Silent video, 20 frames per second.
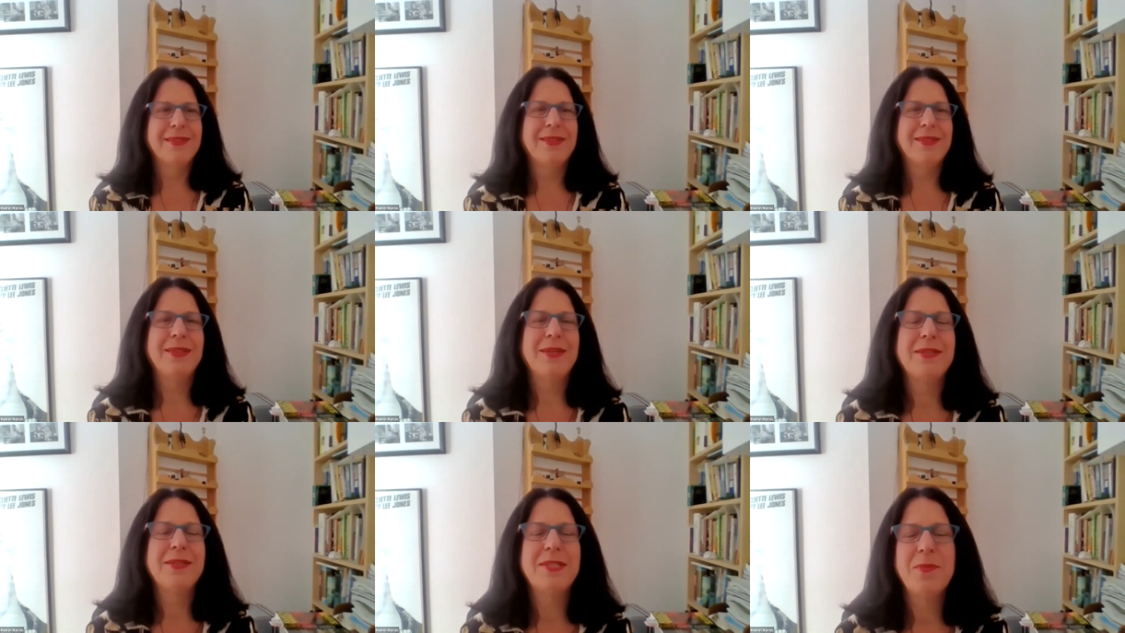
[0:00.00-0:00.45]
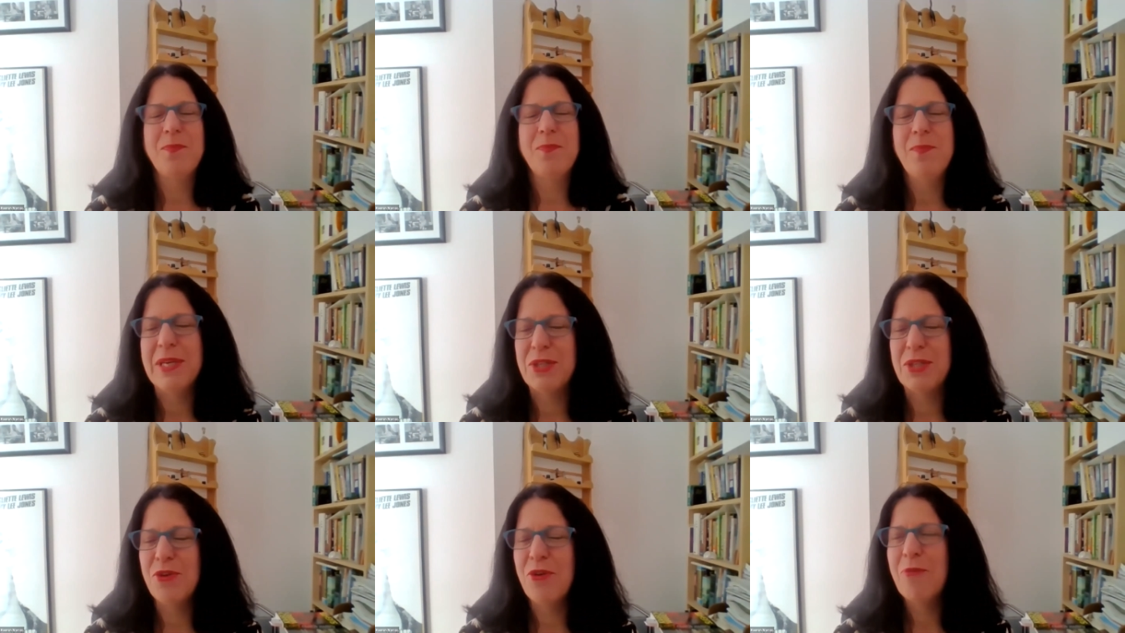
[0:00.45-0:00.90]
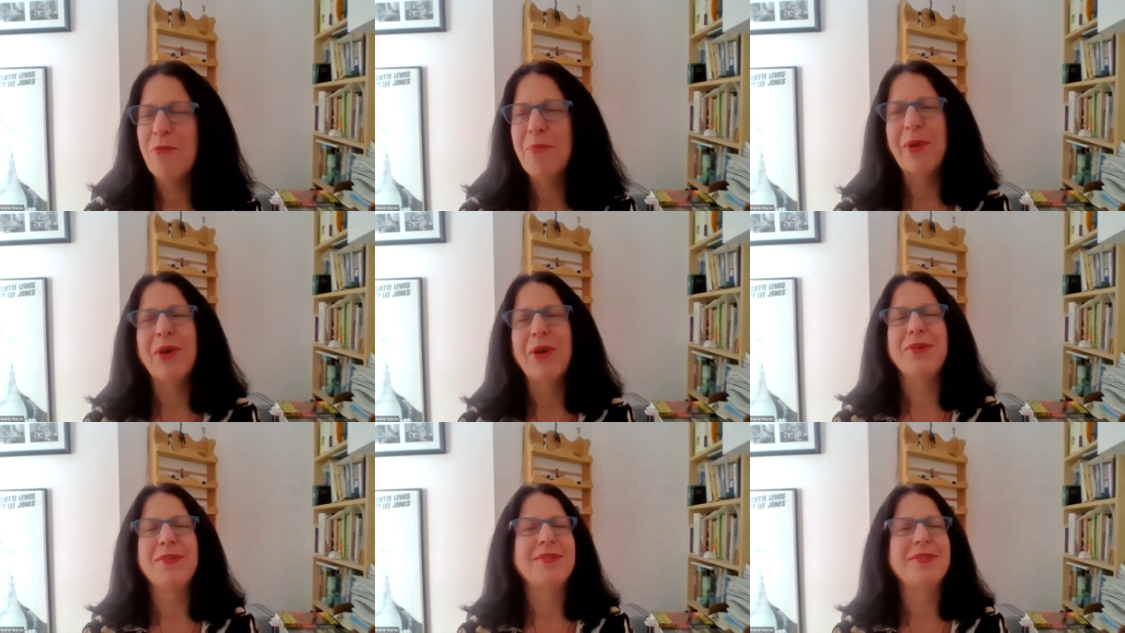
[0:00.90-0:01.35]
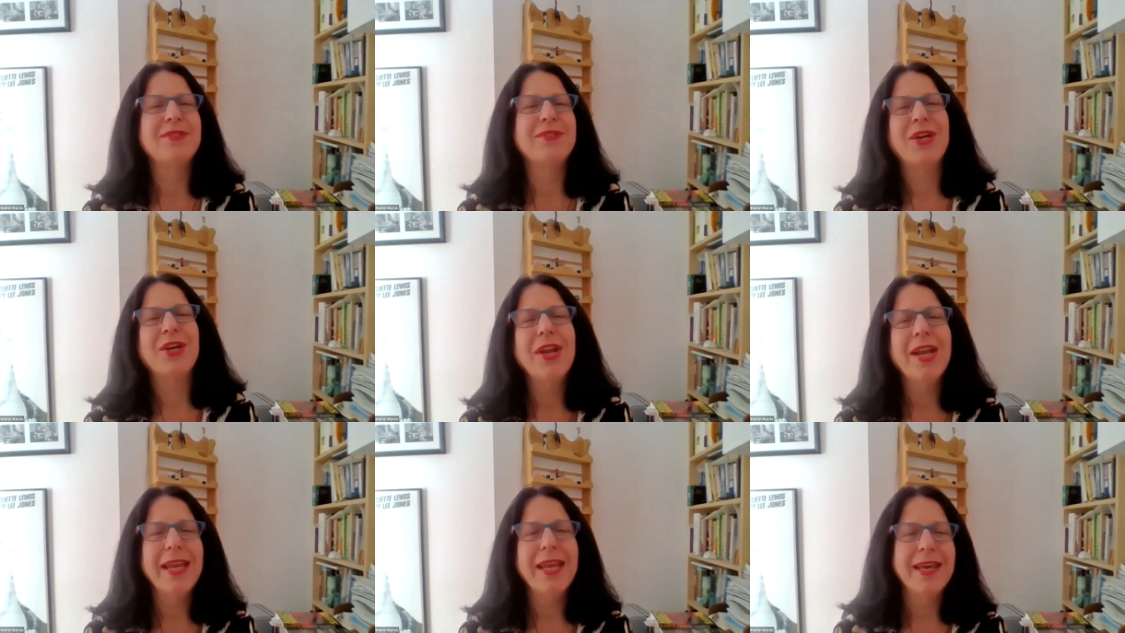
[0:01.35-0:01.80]
It's a mixture of both,
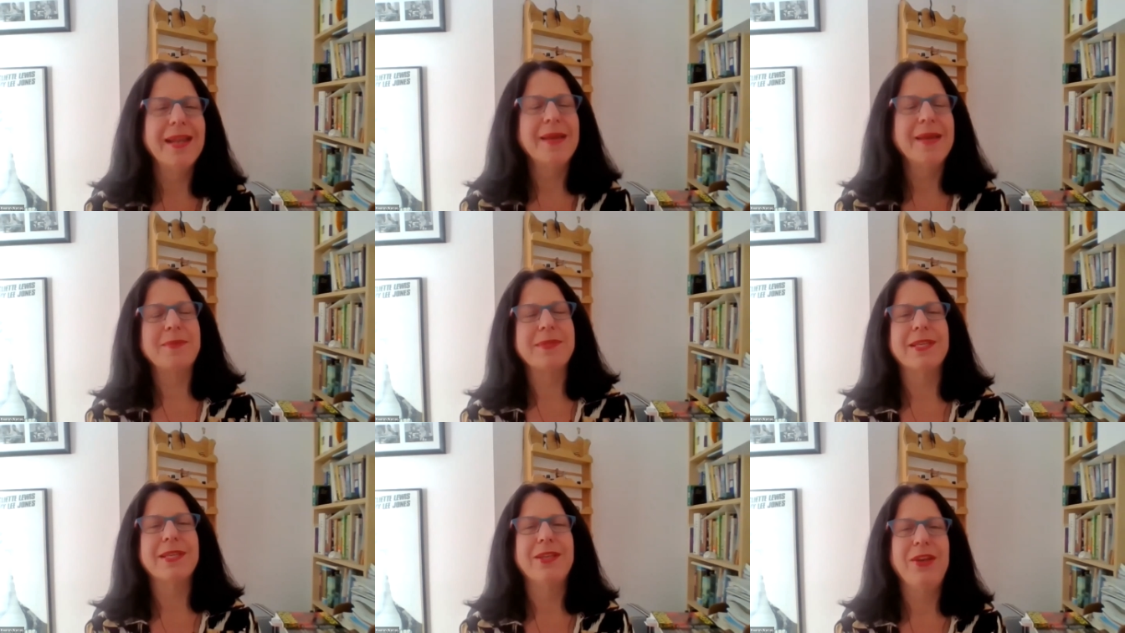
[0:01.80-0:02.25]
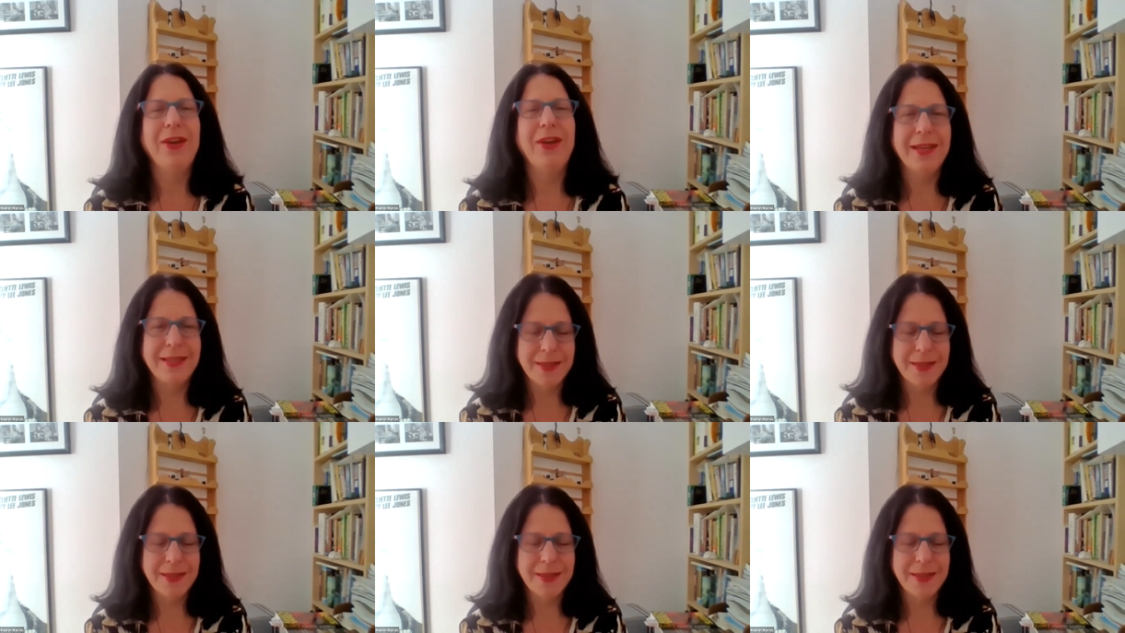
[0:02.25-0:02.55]
totally and absolutely.